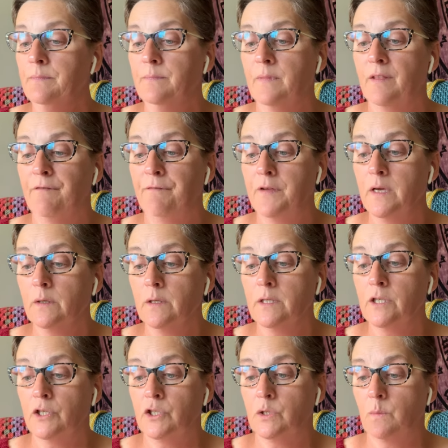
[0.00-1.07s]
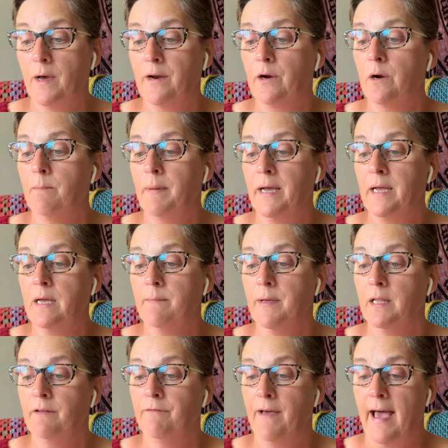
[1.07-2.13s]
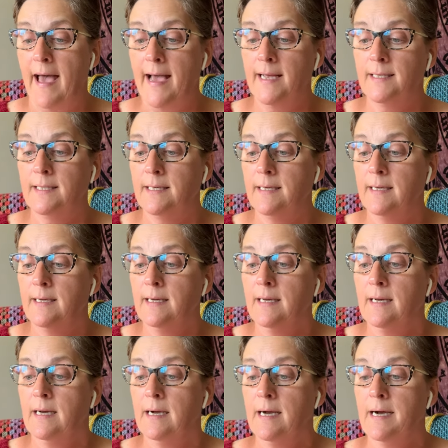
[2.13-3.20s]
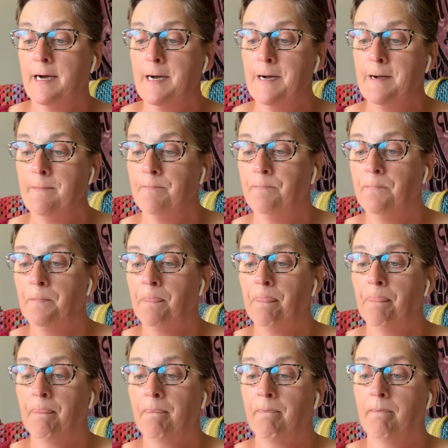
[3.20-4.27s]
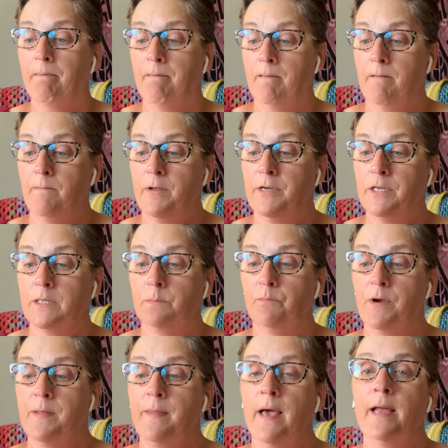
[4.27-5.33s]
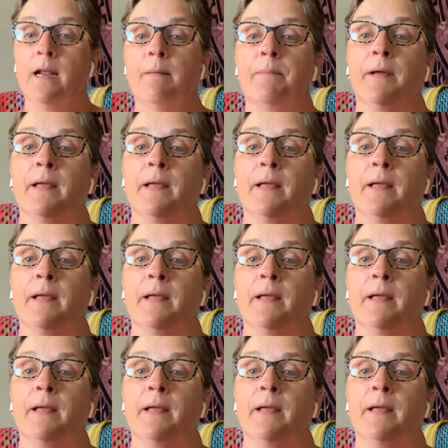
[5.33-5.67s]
the Field Sweater by Camilla Vad. Um, let me just bring that up